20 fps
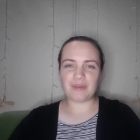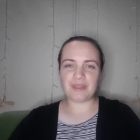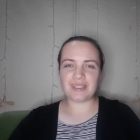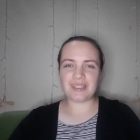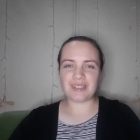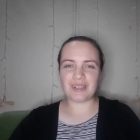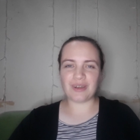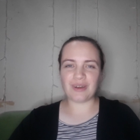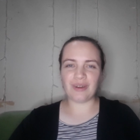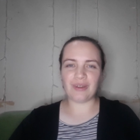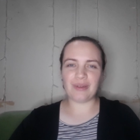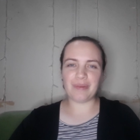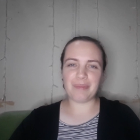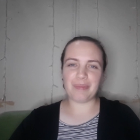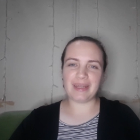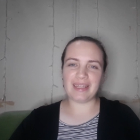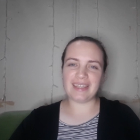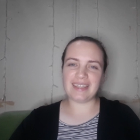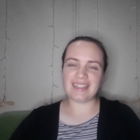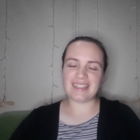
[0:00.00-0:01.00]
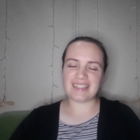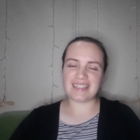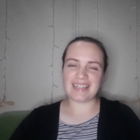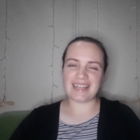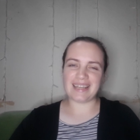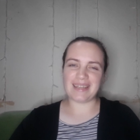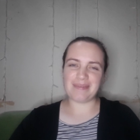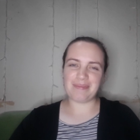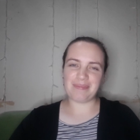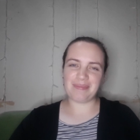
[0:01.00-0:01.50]
ones are all in bed this
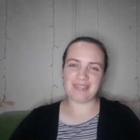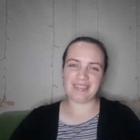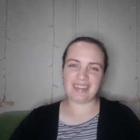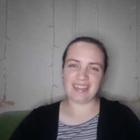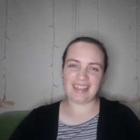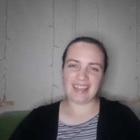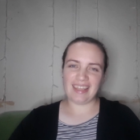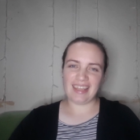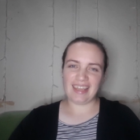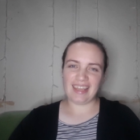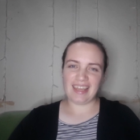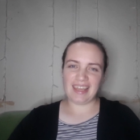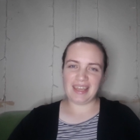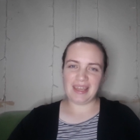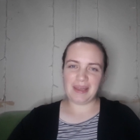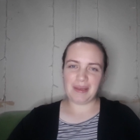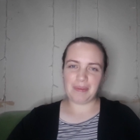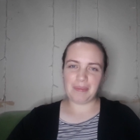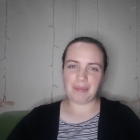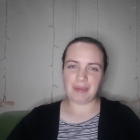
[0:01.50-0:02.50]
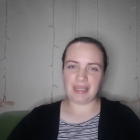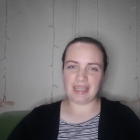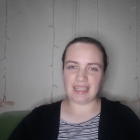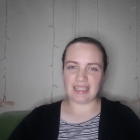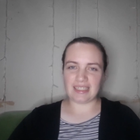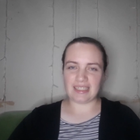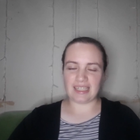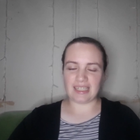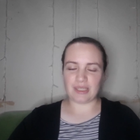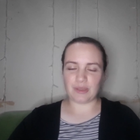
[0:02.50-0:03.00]
time
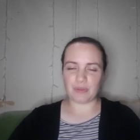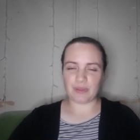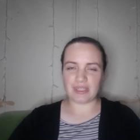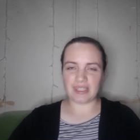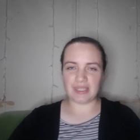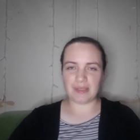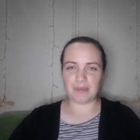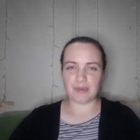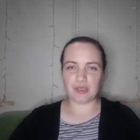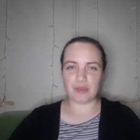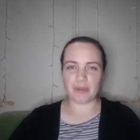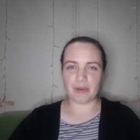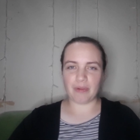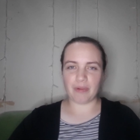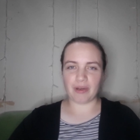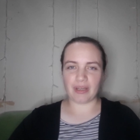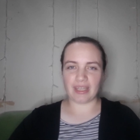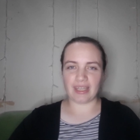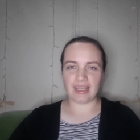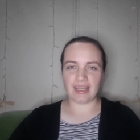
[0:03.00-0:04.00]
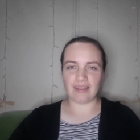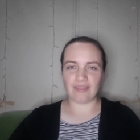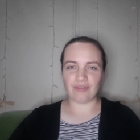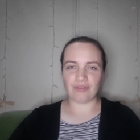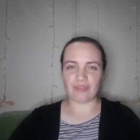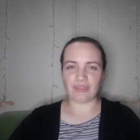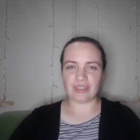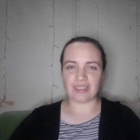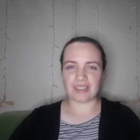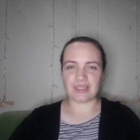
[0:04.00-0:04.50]
because that's what seems to be working out
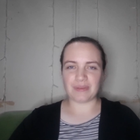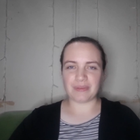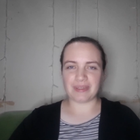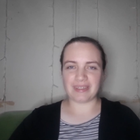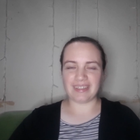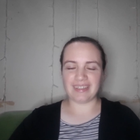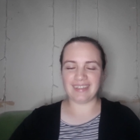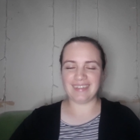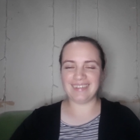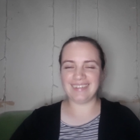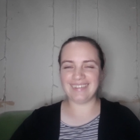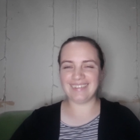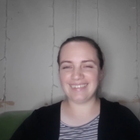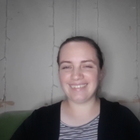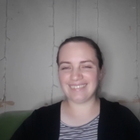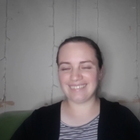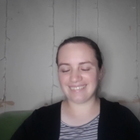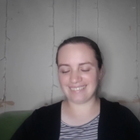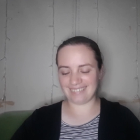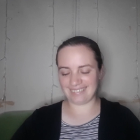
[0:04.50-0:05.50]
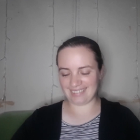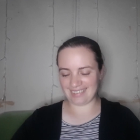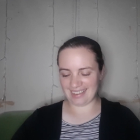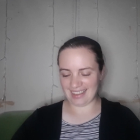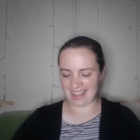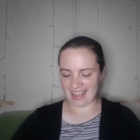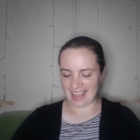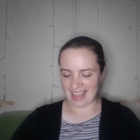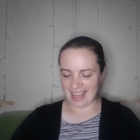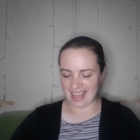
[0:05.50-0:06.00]
for this one.
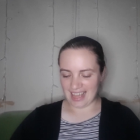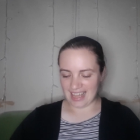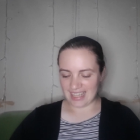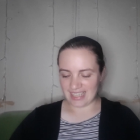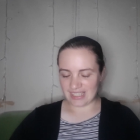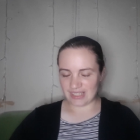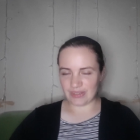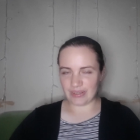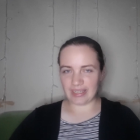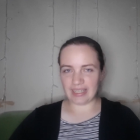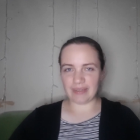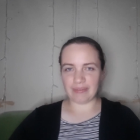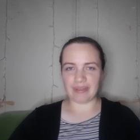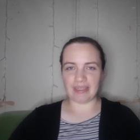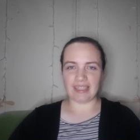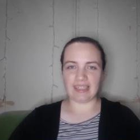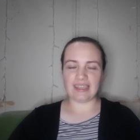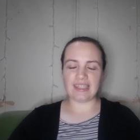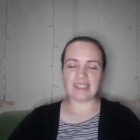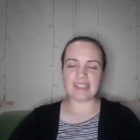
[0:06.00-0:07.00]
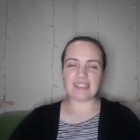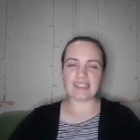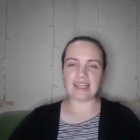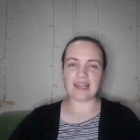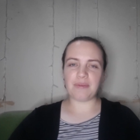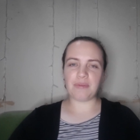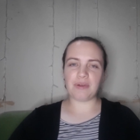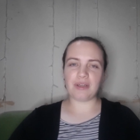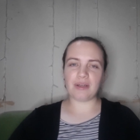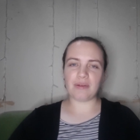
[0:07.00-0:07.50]
So anyway, this
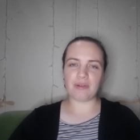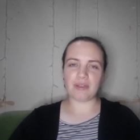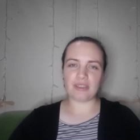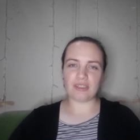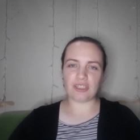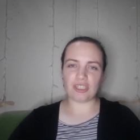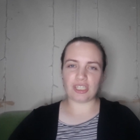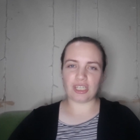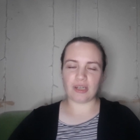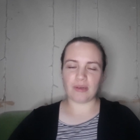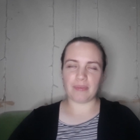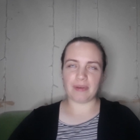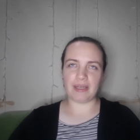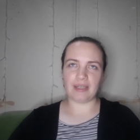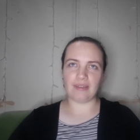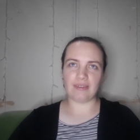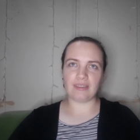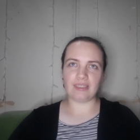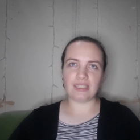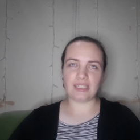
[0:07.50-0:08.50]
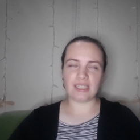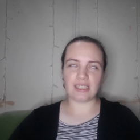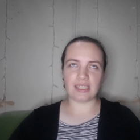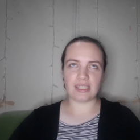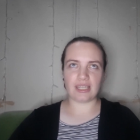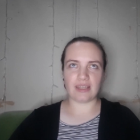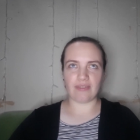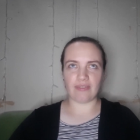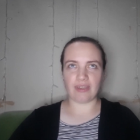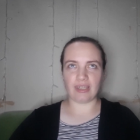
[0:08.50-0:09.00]
time what I want to share about is
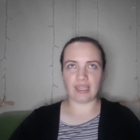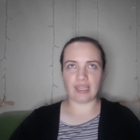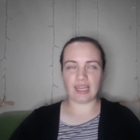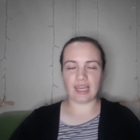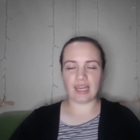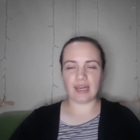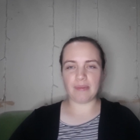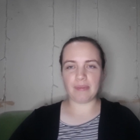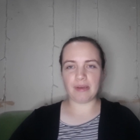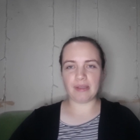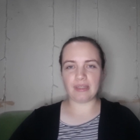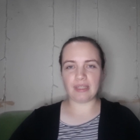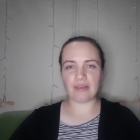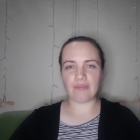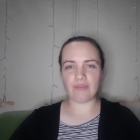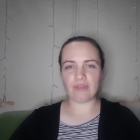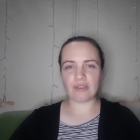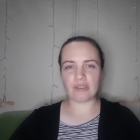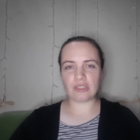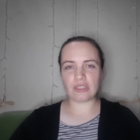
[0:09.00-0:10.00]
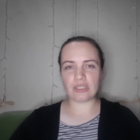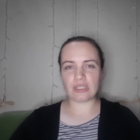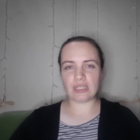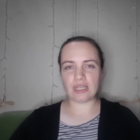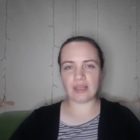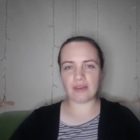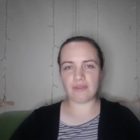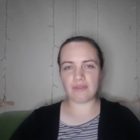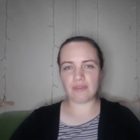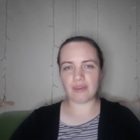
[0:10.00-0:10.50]
giving and about that verse,
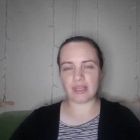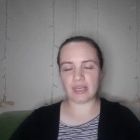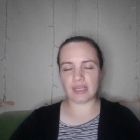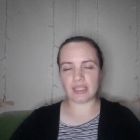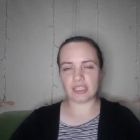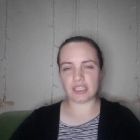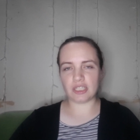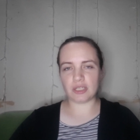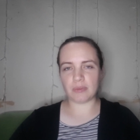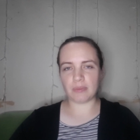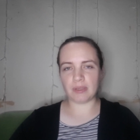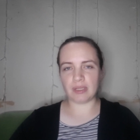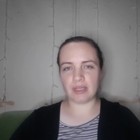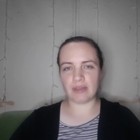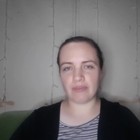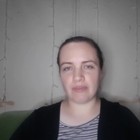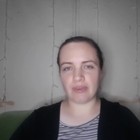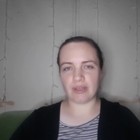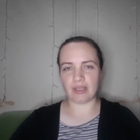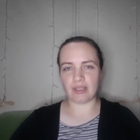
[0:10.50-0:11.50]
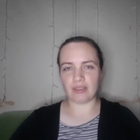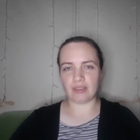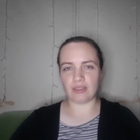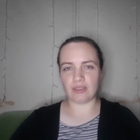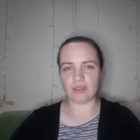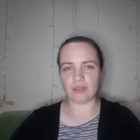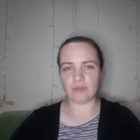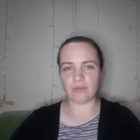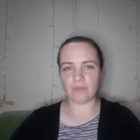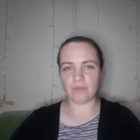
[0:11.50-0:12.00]
give and it shall be given unto
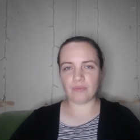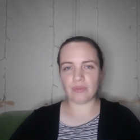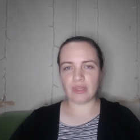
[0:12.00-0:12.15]
you.